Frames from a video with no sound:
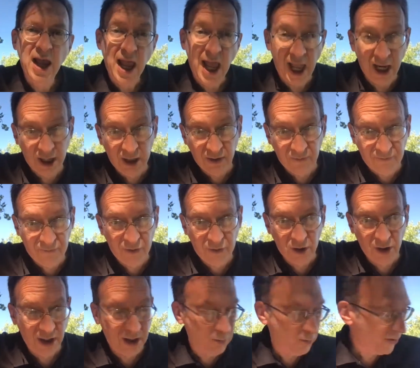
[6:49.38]
and
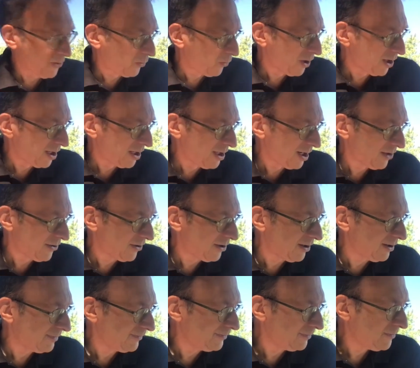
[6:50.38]
conferring with one
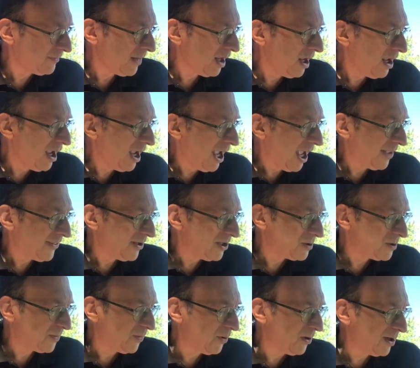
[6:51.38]
another. At
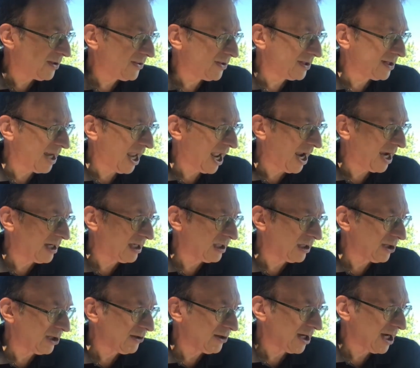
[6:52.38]
this point, the knight,
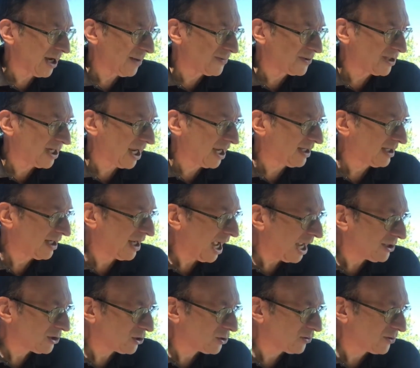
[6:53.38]
clearly upset,
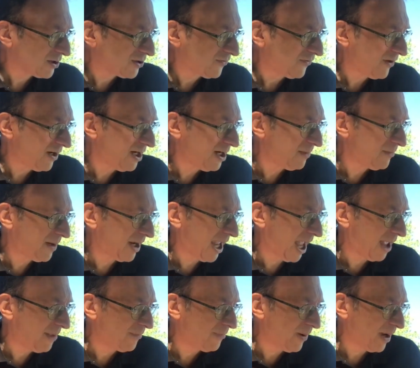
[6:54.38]
got to his feet and
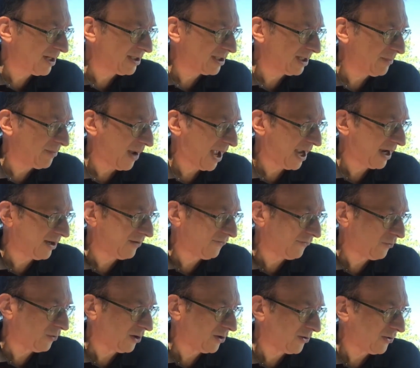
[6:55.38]
began pacing back and
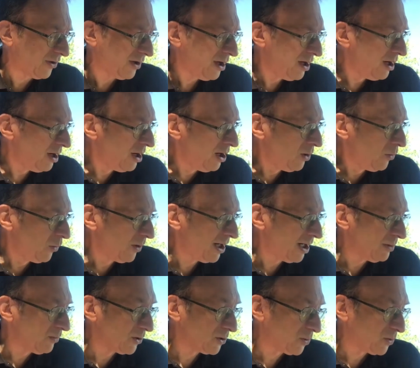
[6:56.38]
forth.
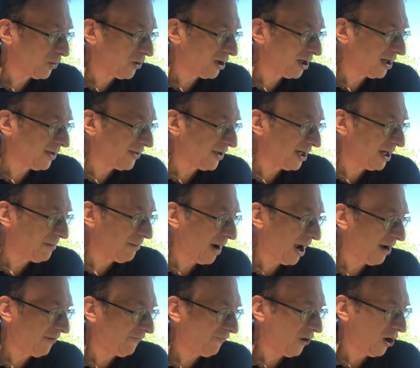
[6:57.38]
William was worried that he
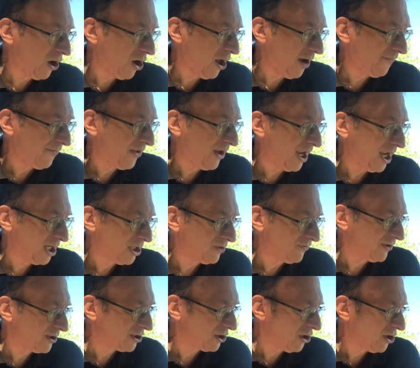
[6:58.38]
might fall off the edge of
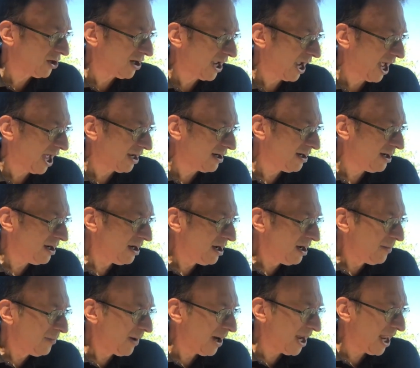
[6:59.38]
his lookout,
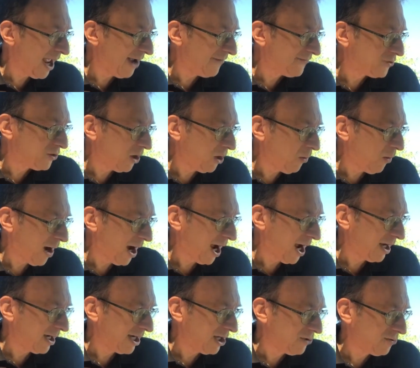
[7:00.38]
but after a
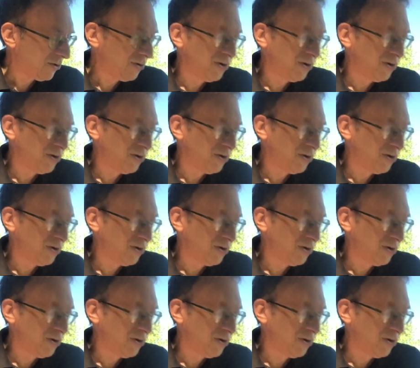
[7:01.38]
while he grew